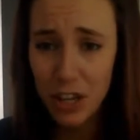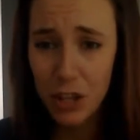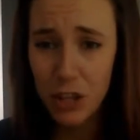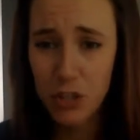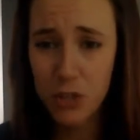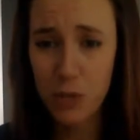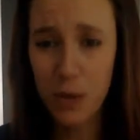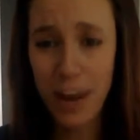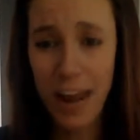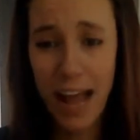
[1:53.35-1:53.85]

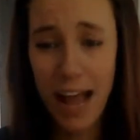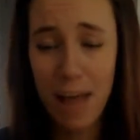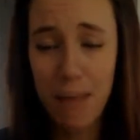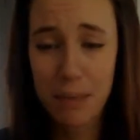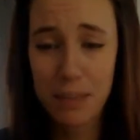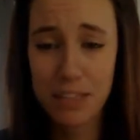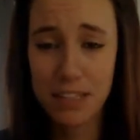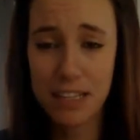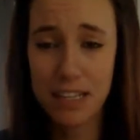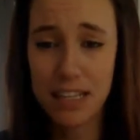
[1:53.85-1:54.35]
So what
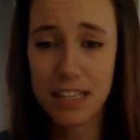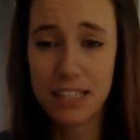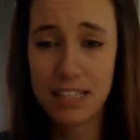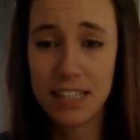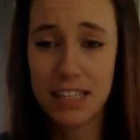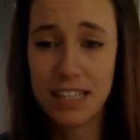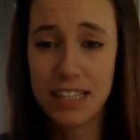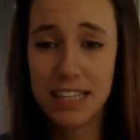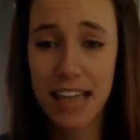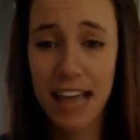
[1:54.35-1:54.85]
happens is,
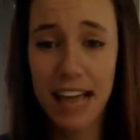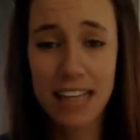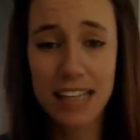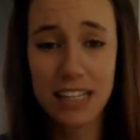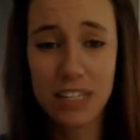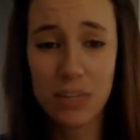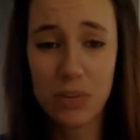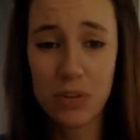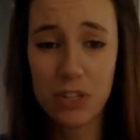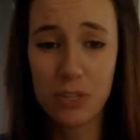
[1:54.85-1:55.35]
this gas
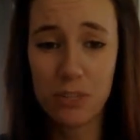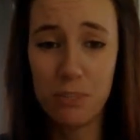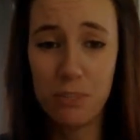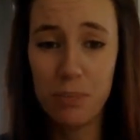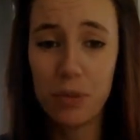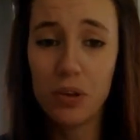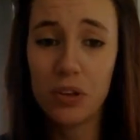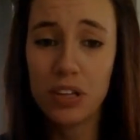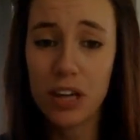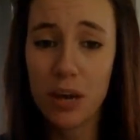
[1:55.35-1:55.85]
is going to
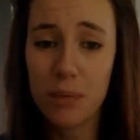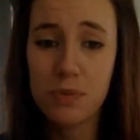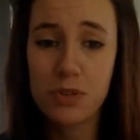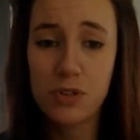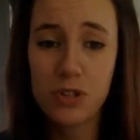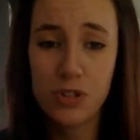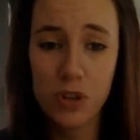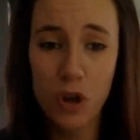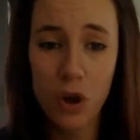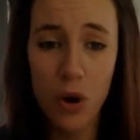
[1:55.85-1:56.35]
build up
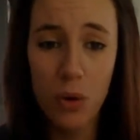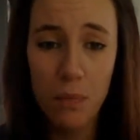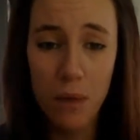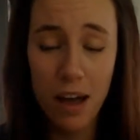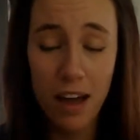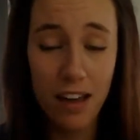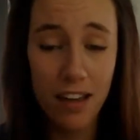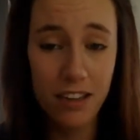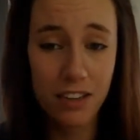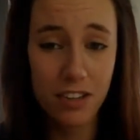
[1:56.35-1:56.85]
so
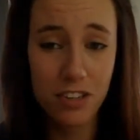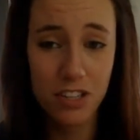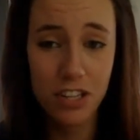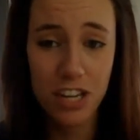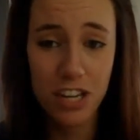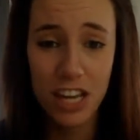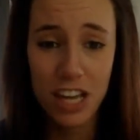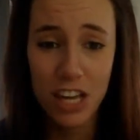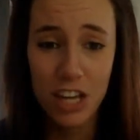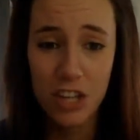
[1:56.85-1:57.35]
much,
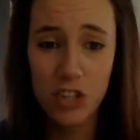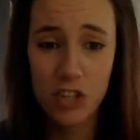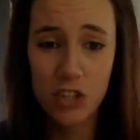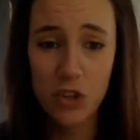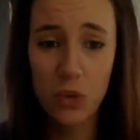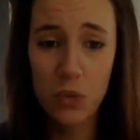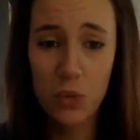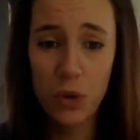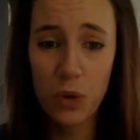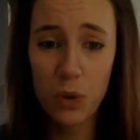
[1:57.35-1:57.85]

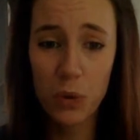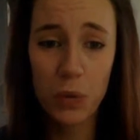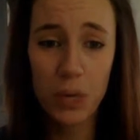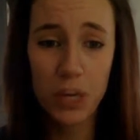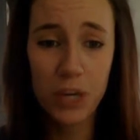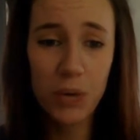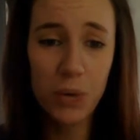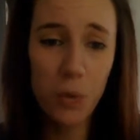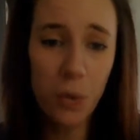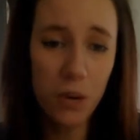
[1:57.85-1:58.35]
so when
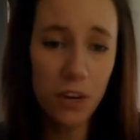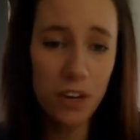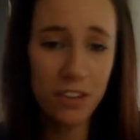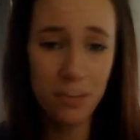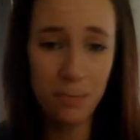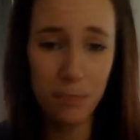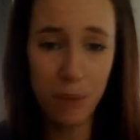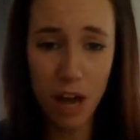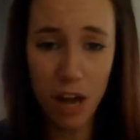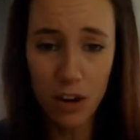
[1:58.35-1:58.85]
we cork the
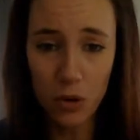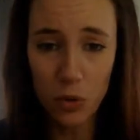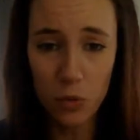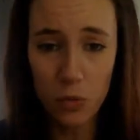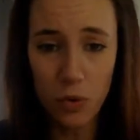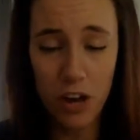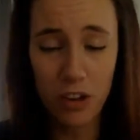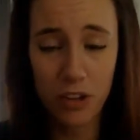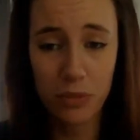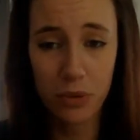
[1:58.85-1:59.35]
bottle
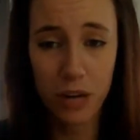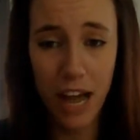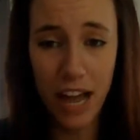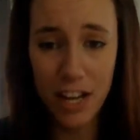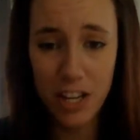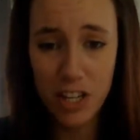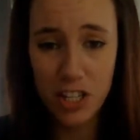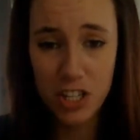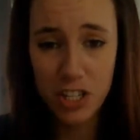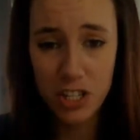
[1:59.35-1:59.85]
while the
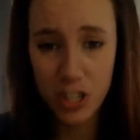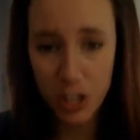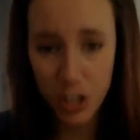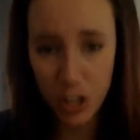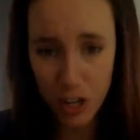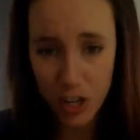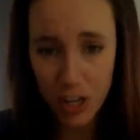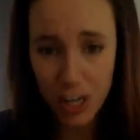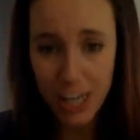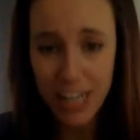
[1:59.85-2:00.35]
reaction is
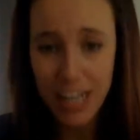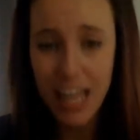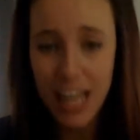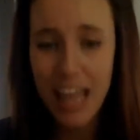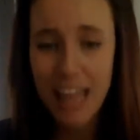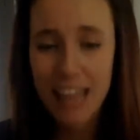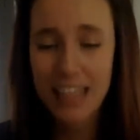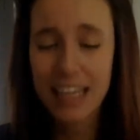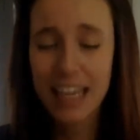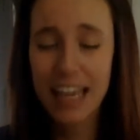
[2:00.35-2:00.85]
occurring,
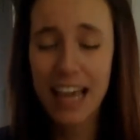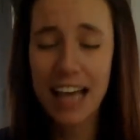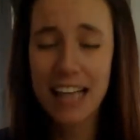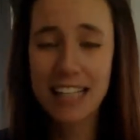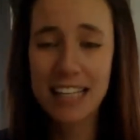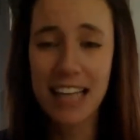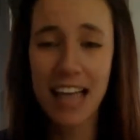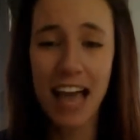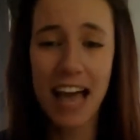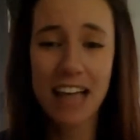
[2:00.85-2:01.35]
the
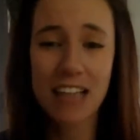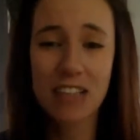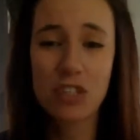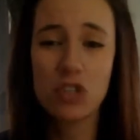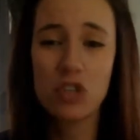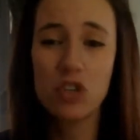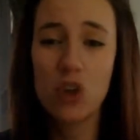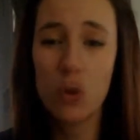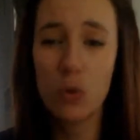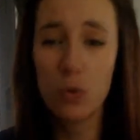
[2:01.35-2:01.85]
gas has
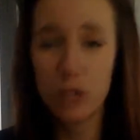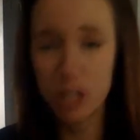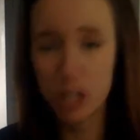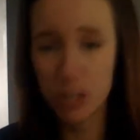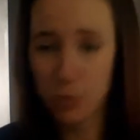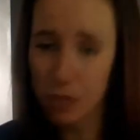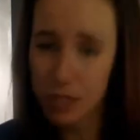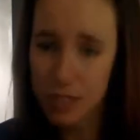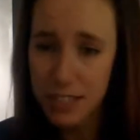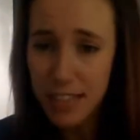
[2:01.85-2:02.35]
nowhere
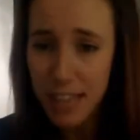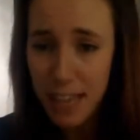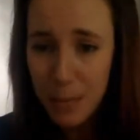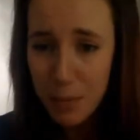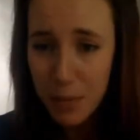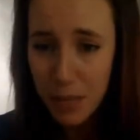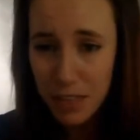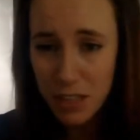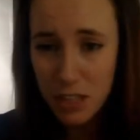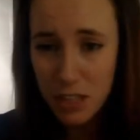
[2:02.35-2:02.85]
to escape.
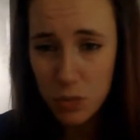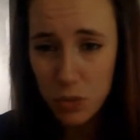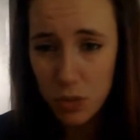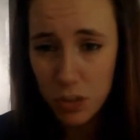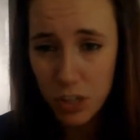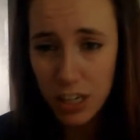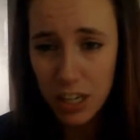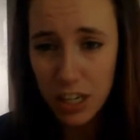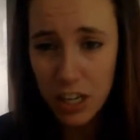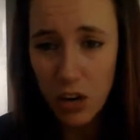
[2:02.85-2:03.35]
And
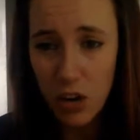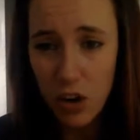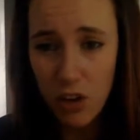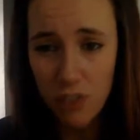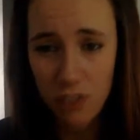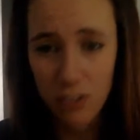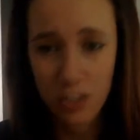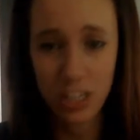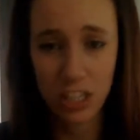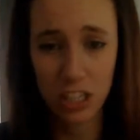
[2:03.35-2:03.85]
we're going to go
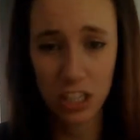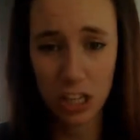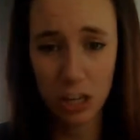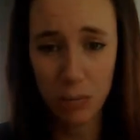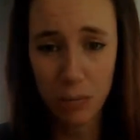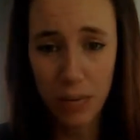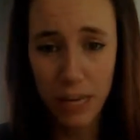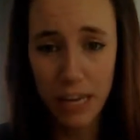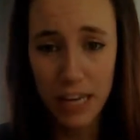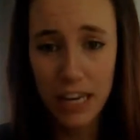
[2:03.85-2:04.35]
over in a little
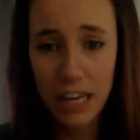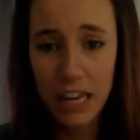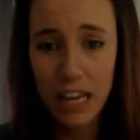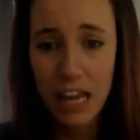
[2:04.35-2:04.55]
bit.